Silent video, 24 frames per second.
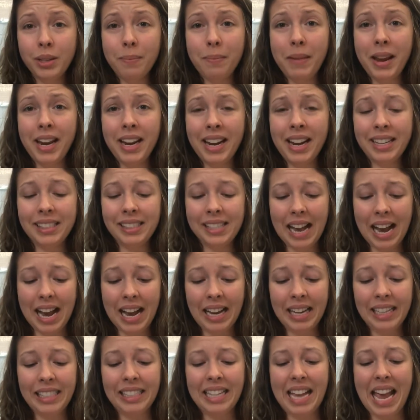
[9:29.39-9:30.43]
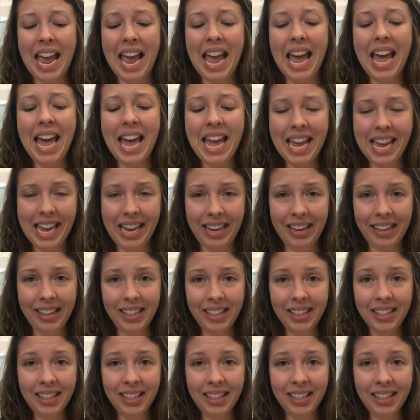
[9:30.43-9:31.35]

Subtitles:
made his eyes ache.